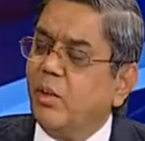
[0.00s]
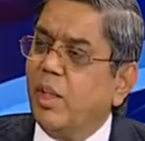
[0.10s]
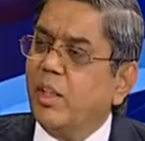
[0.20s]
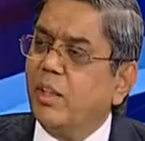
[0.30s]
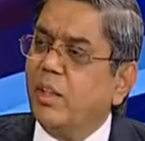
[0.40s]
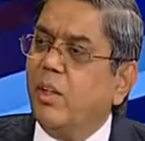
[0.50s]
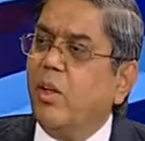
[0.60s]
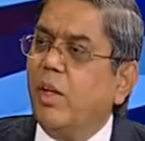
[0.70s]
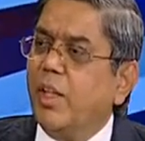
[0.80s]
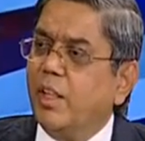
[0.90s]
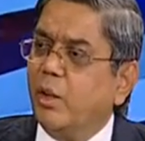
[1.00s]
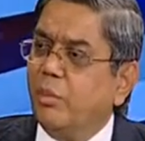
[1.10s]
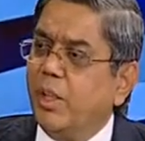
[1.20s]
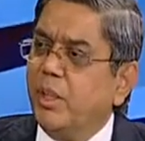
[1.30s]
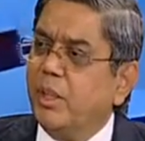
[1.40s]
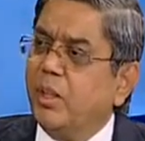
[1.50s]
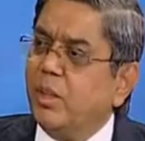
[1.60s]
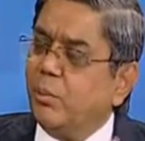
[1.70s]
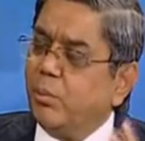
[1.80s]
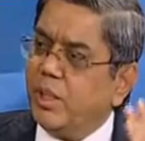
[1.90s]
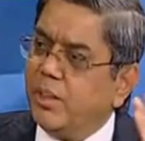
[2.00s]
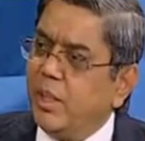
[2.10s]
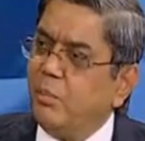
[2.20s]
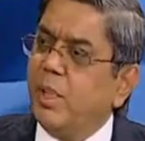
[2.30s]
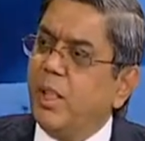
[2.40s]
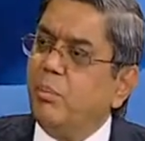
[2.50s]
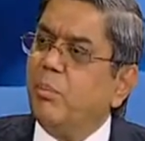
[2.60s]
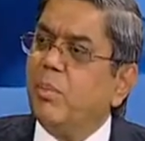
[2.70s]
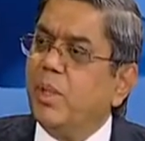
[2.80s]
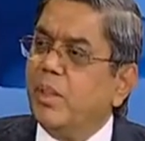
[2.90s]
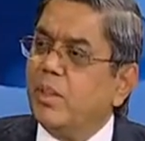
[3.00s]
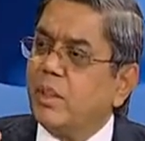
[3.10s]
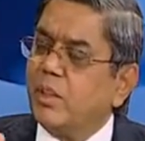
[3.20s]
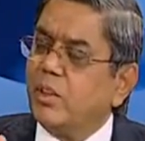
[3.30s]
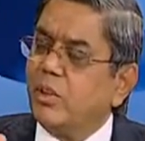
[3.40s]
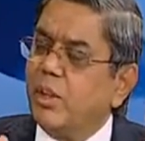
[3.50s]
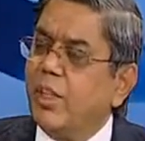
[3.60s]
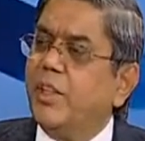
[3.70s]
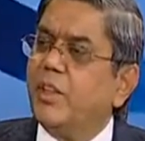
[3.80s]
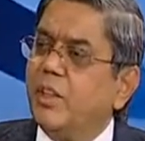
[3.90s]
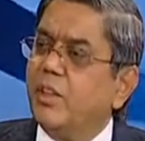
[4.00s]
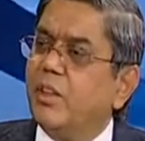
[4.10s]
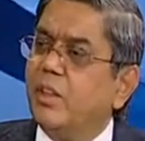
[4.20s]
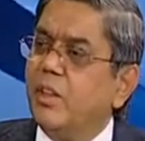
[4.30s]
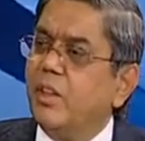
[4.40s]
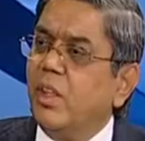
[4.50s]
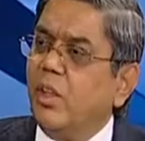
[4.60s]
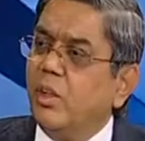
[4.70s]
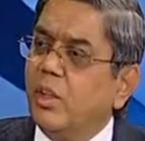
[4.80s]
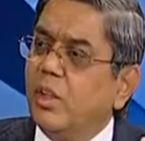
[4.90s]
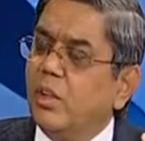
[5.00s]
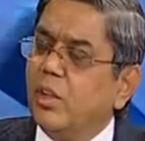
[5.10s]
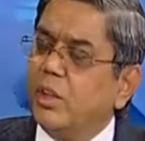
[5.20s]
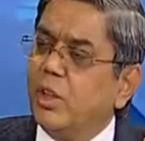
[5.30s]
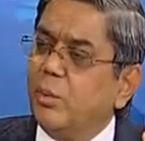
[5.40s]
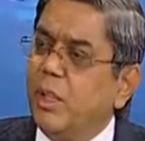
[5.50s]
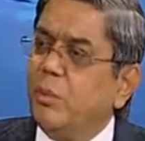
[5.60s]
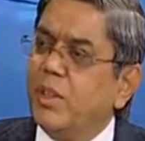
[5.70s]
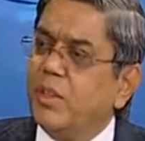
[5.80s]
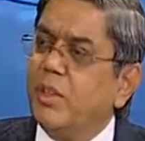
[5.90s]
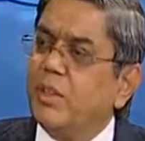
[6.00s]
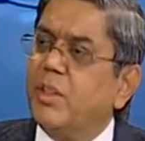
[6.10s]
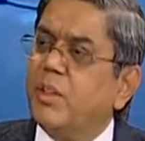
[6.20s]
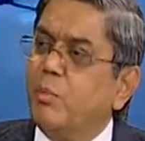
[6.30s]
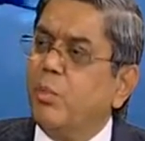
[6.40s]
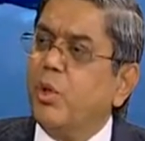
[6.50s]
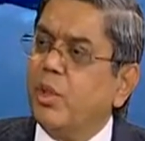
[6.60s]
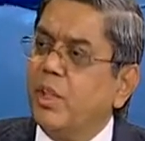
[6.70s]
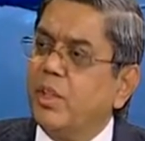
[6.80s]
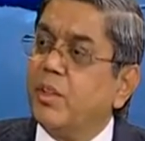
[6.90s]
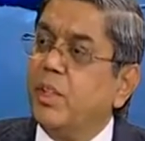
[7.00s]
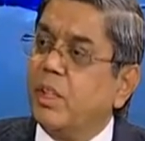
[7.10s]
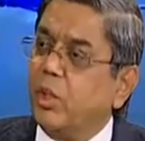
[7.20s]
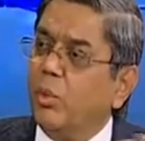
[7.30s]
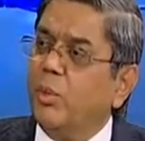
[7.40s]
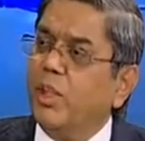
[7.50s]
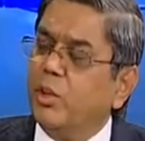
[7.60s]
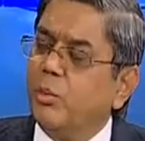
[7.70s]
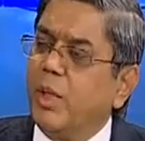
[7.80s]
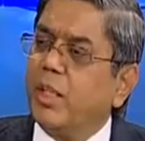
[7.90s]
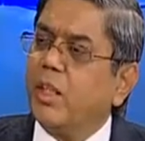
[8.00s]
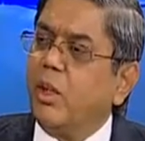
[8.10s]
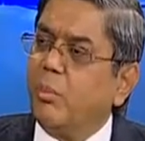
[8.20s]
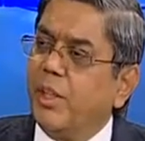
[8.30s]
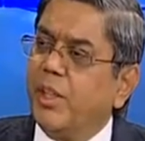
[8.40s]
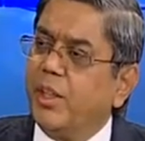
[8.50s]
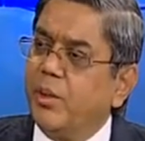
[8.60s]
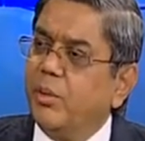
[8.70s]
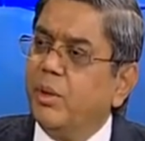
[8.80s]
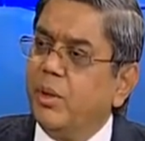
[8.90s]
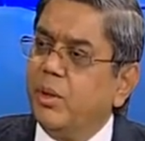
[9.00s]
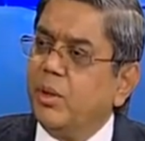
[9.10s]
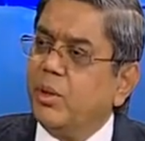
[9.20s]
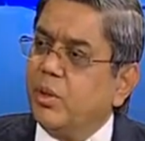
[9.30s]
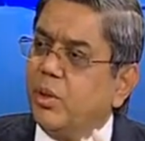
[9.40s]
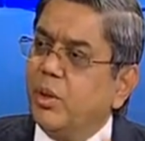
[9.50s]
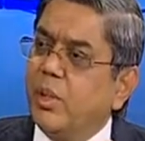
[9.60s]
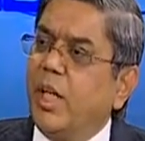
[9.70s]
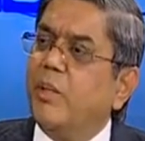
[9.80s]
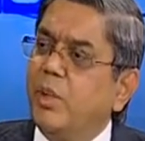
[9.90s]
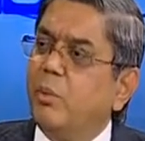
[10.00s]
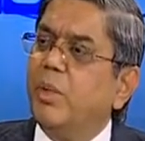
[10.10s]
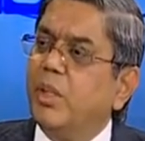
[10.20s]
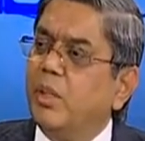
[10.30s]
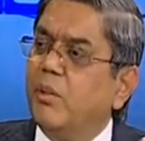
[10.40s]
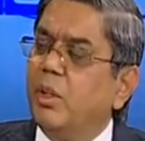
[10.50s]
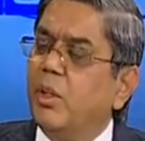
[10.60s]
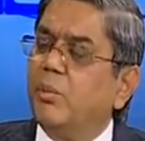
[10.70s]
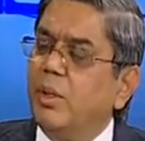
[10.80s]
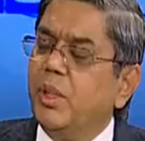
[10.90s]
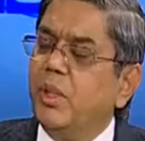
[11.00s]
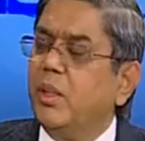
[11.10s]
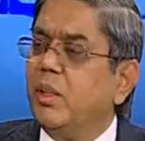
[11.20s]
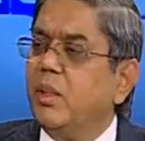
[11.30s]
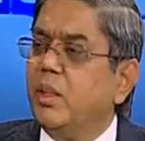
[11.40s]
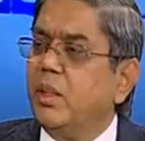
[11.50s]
only the holding company. But same time, its consolidations on a turbine business is important is there globally to make a competitive. So that will be one of the